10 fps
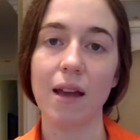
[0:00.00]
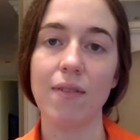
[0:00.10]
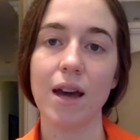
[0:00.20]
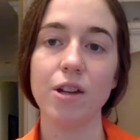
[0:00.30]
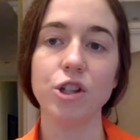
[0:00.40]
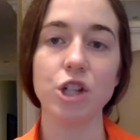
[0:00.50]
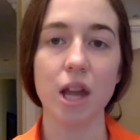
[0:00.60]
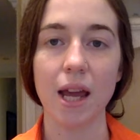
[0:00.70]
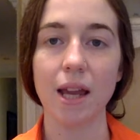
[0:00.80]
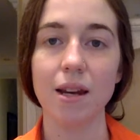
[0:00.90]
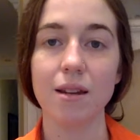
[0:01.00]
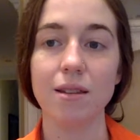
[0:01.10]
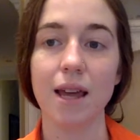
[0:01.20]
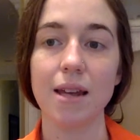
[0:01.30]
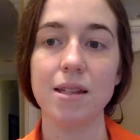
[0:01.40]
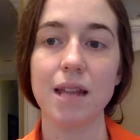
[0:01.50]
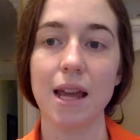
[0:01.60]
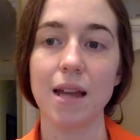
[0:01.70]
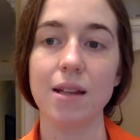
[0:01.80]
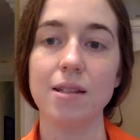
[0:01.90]
and that chain then
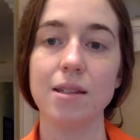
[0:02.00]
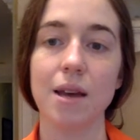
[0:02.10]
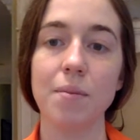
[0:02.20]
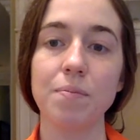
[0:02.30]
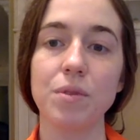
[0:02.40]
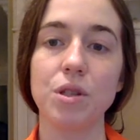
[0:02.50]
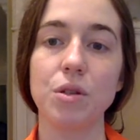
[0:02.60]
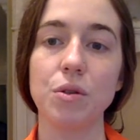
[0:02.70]
takes them